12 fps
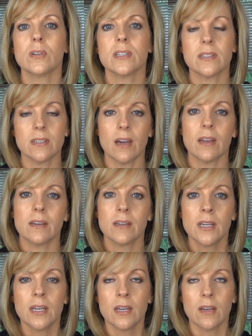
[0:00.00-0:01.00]
It's not a
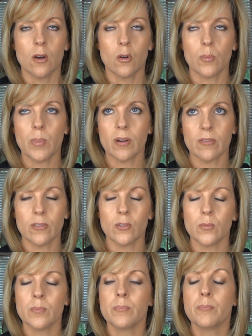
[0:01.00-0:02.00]
eau de
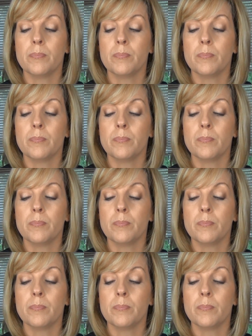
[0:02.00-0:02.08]
parfum.